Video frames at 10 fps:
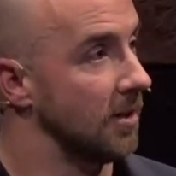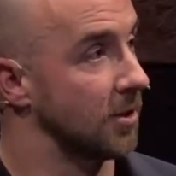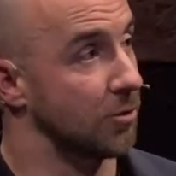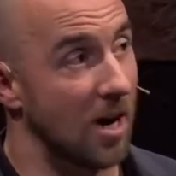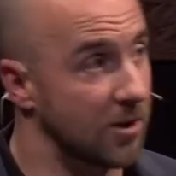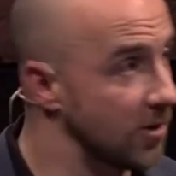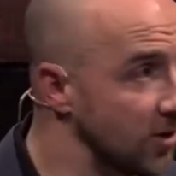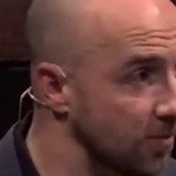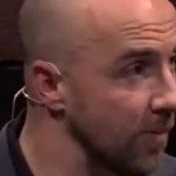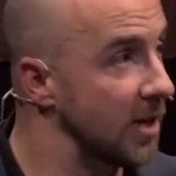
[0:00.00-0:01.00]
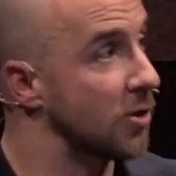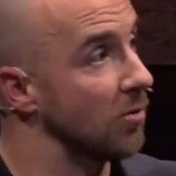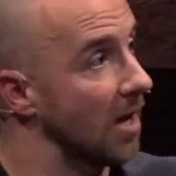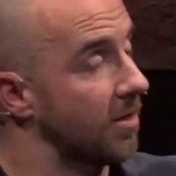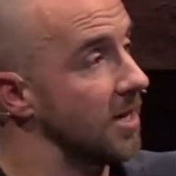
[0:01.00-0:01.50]
Distraction just makes you
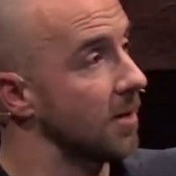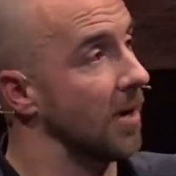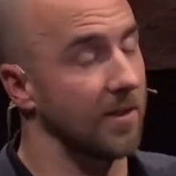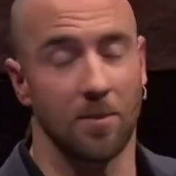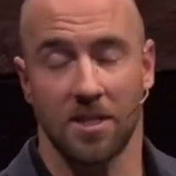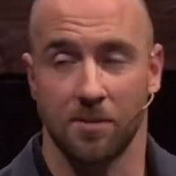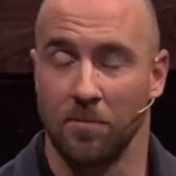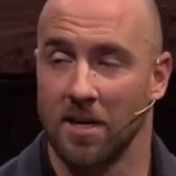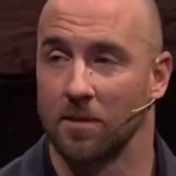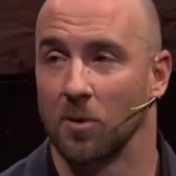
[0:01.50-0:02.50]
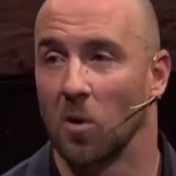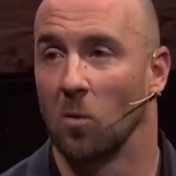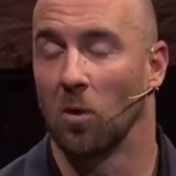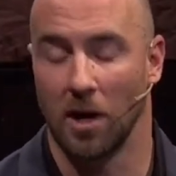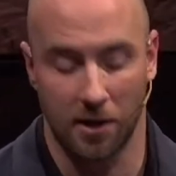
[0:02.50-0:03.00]
not think about them, it doesn't make them go
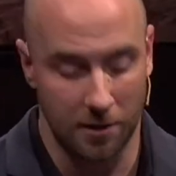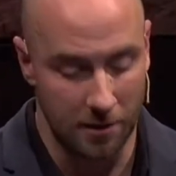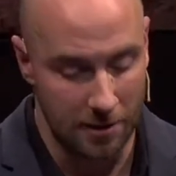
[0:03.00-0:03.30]
away.